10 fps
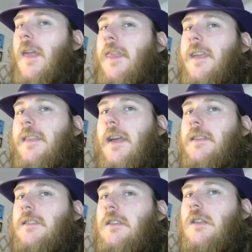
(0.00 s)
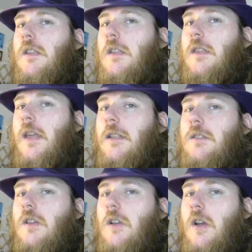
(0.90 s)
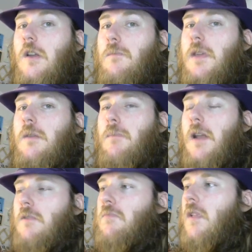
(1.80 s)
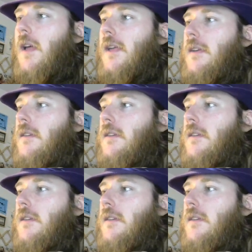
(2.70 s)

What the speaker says: think that's going to be the better play.